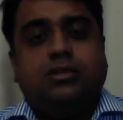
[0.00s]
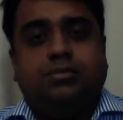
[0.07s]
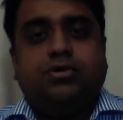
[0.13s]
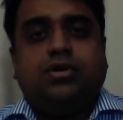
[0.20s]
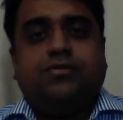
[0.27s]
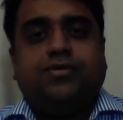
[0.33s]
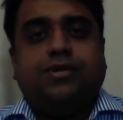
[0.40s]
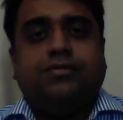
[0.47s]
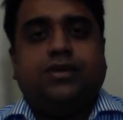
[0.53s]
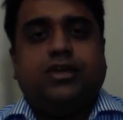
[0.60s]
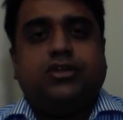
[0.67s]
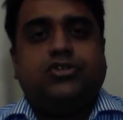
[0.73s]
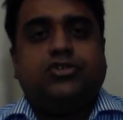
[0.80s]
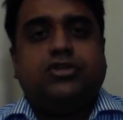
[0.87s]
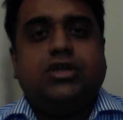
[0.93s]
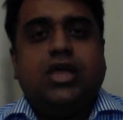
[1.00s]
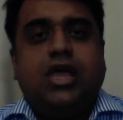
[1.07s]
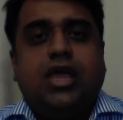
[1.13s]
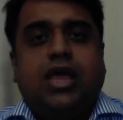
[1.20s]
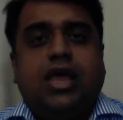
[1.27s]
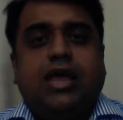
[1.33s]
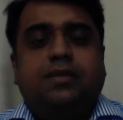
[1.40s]
the Book of
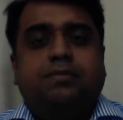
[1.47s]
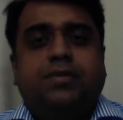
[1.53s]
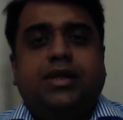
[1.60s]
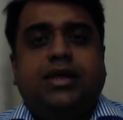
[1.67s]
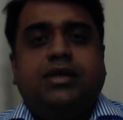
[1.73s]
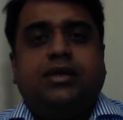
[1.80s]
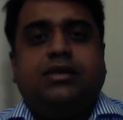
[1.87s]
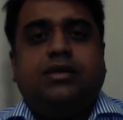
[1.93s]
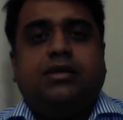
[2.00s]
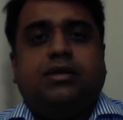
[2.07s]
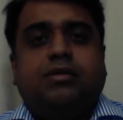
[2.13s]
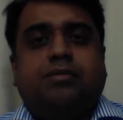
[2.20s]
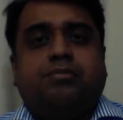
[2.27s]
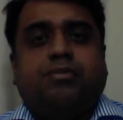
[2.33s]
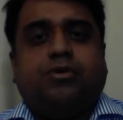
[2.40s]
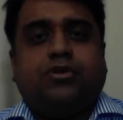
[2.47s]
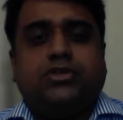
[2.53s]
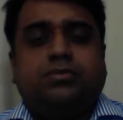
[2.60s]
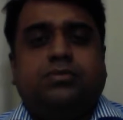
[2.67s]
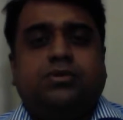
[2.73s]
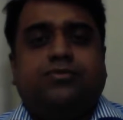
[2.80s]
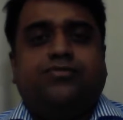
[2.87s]
Revelation and made it
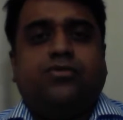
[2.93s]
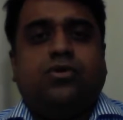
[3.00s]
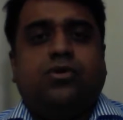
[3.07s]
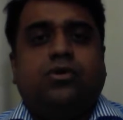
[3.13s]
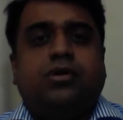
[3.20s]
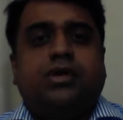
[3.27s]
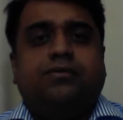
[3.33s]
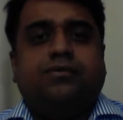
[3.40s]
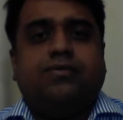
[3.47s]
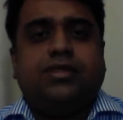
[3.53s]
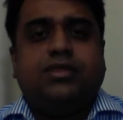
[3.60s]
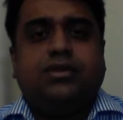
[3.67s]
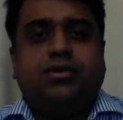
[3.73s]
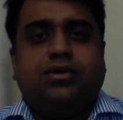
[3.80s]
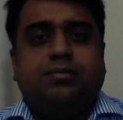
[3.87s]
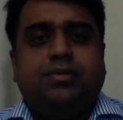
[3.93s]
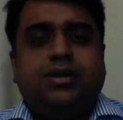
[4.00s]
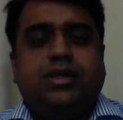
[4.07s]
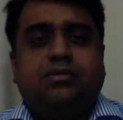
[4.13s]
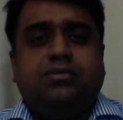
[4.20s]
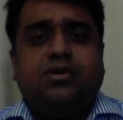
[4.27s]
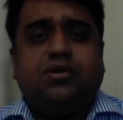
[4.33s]
possible for whether you're a
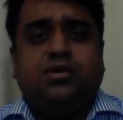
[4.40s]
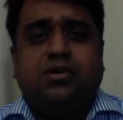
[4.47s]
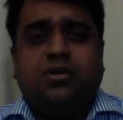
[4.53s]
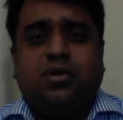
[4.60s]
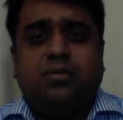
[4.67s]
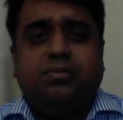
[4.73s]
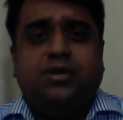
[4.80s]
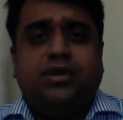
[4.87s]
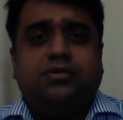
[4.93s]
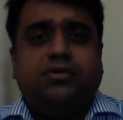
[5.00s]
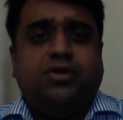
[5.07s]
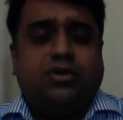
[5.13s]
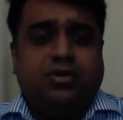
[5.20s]
believer or a non-believer,